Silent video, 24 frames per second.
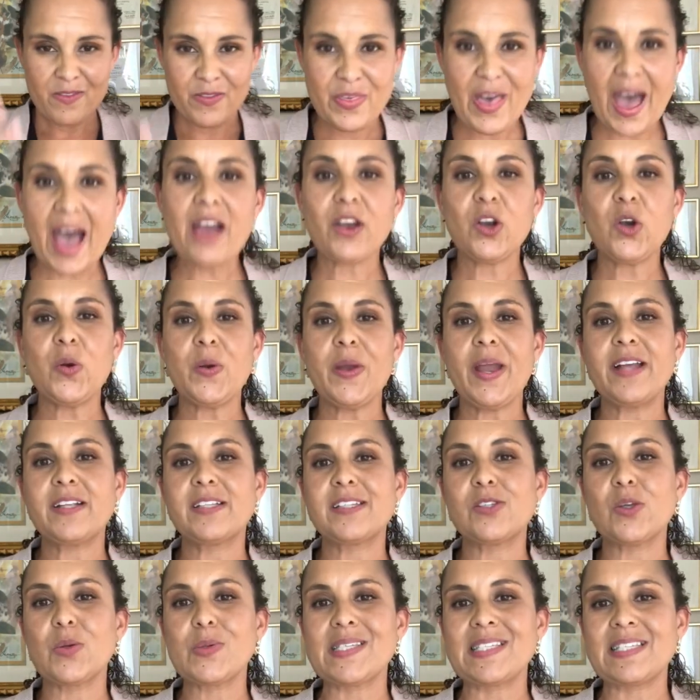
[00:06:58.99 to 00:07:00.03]
That
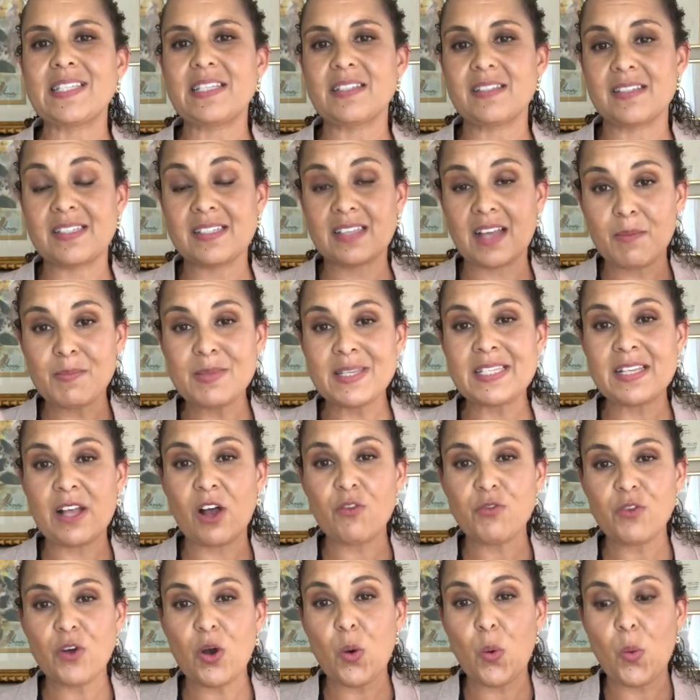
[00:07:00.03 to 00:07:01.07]
creates some
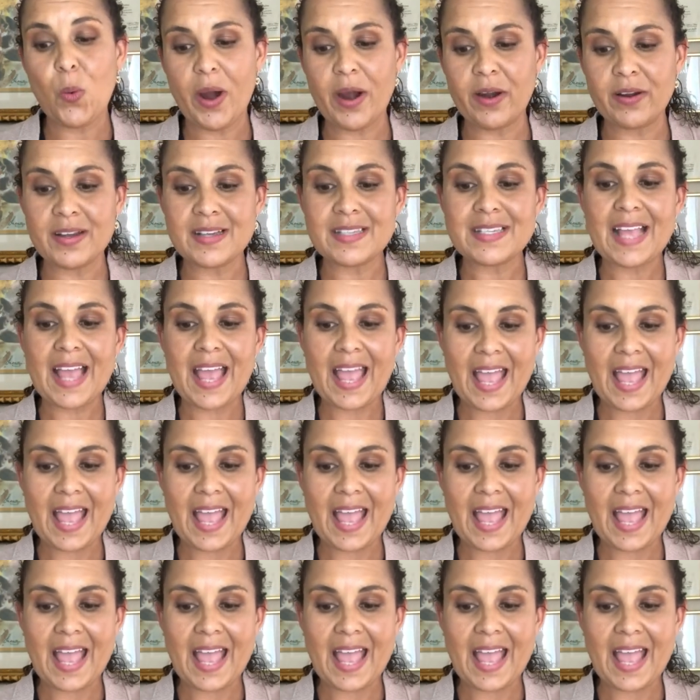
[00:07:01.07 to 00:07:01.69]
self-awareness